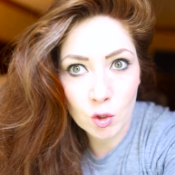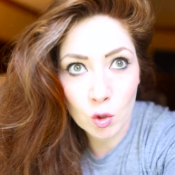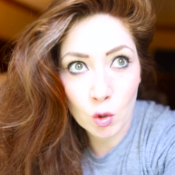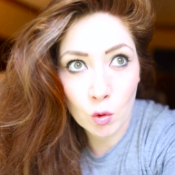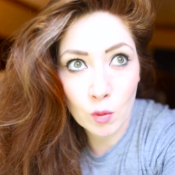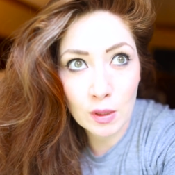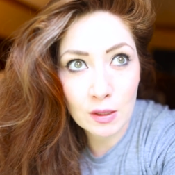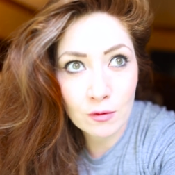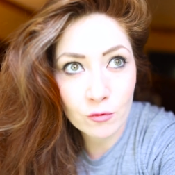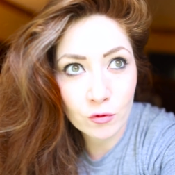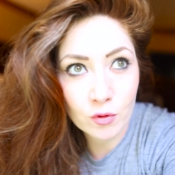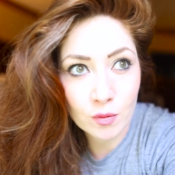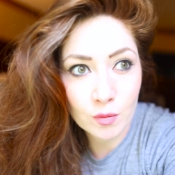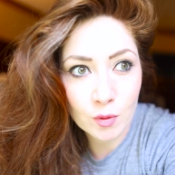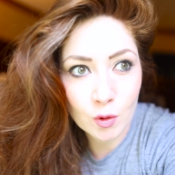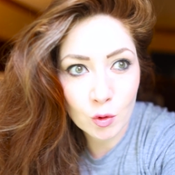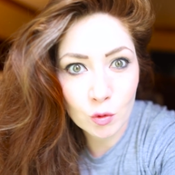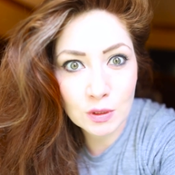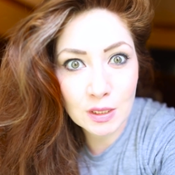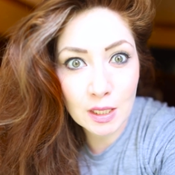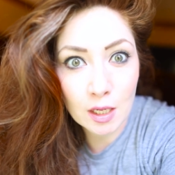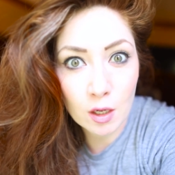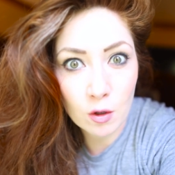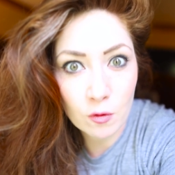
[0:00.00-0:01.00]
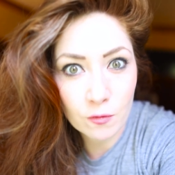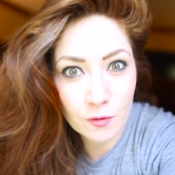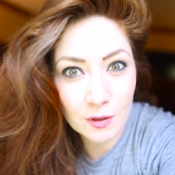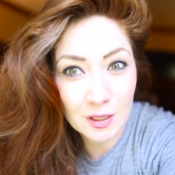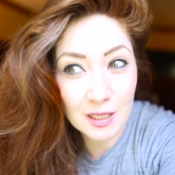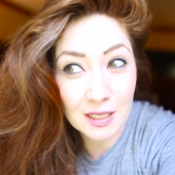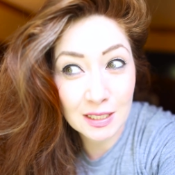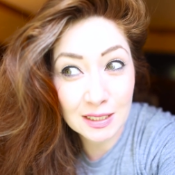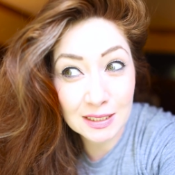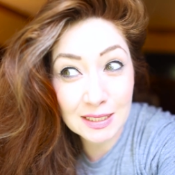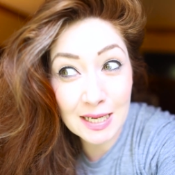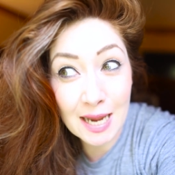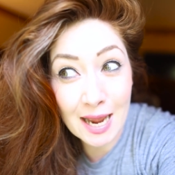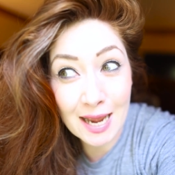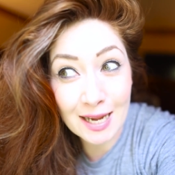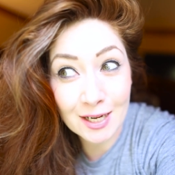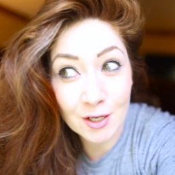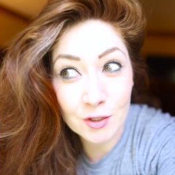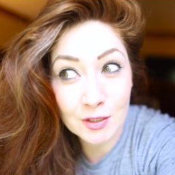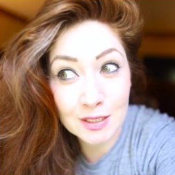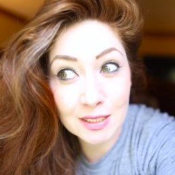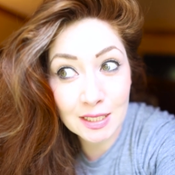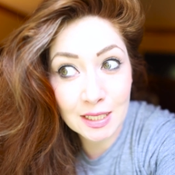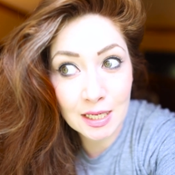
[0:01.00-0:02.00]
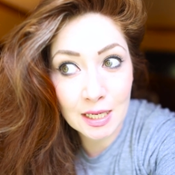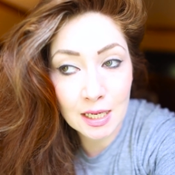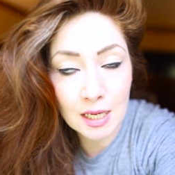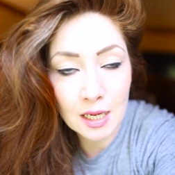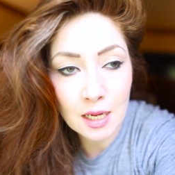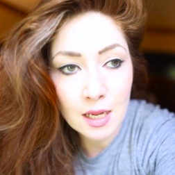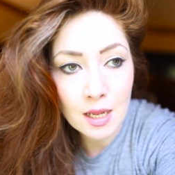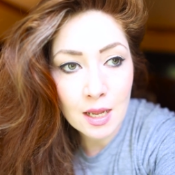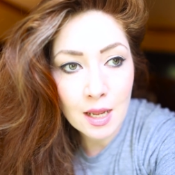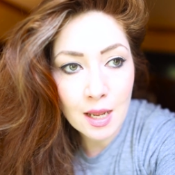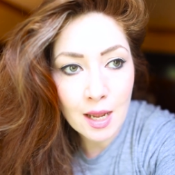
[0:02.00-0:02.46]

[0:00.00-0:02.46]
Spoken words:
you away from the hotel for the entire day,